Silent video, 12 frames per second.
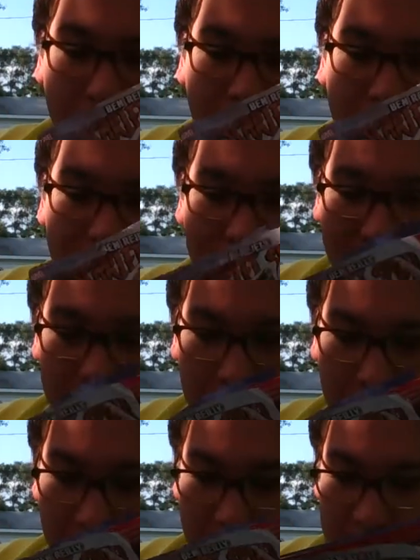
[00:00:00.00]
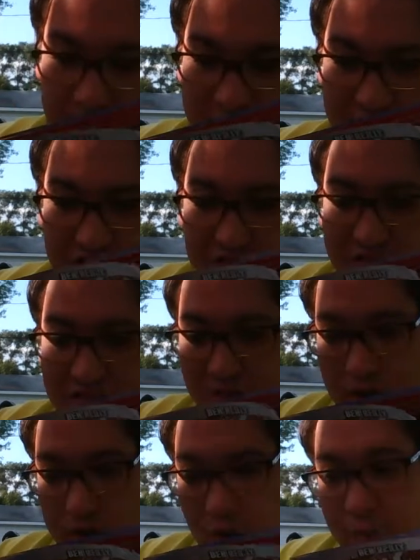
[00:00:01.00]
that's just a
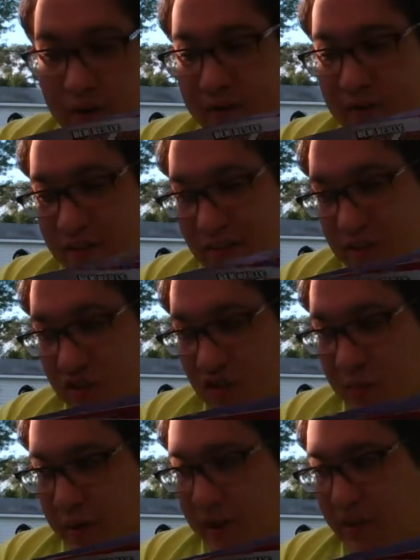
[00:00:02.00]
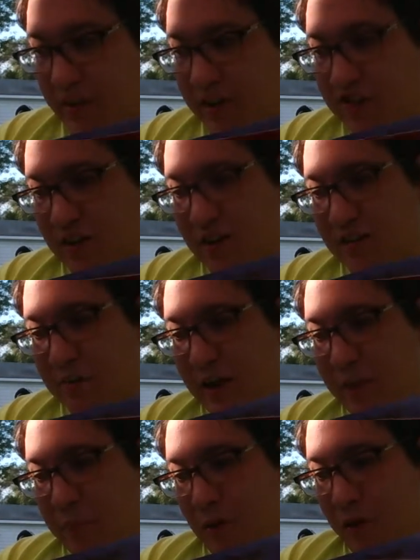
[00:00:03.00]
little bit of speculation on
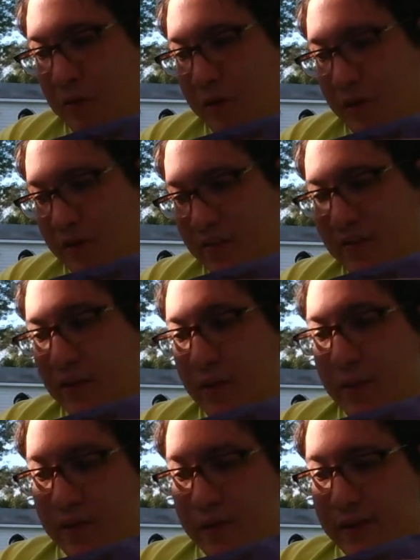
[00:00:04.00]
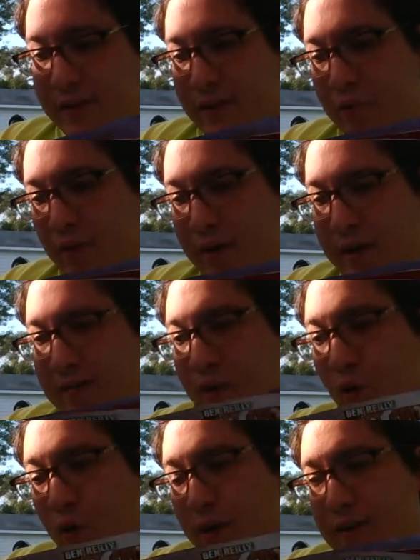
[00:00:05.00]
my part because they did bring in
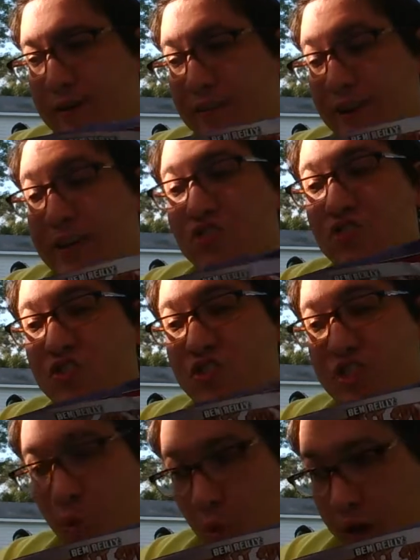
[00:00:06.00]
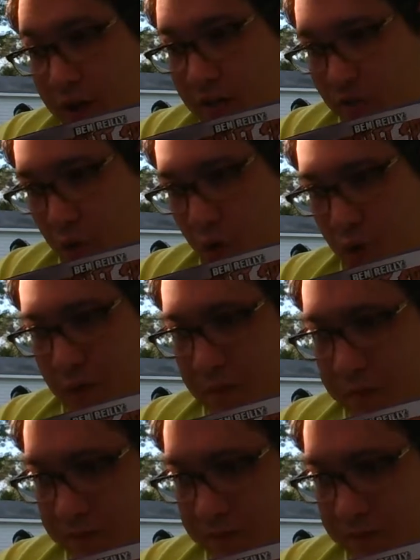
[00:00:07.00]
the organization she works for.